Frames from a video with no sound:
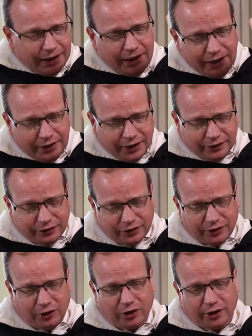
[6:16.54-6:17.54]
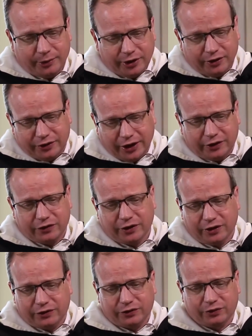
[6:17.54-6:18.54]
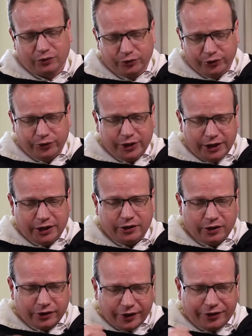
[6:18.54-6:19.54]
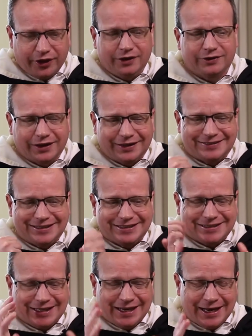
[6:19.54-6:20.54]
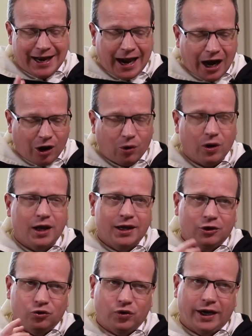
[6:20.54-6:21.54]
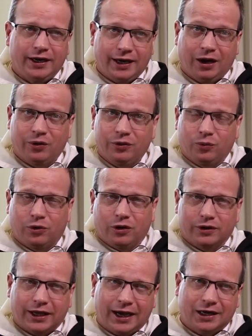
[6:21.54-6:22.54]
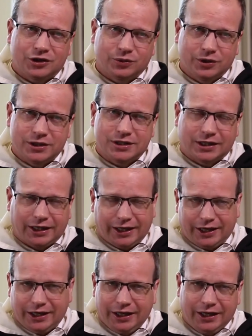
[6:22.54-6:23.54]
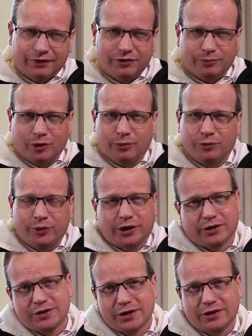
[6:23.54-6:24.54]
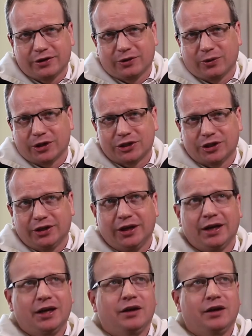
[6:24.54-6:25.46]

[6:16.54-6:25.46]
He thinks that the argument takes its root in the things that exist now. Right now in the world, actualistically, at any given moment, we consider the question,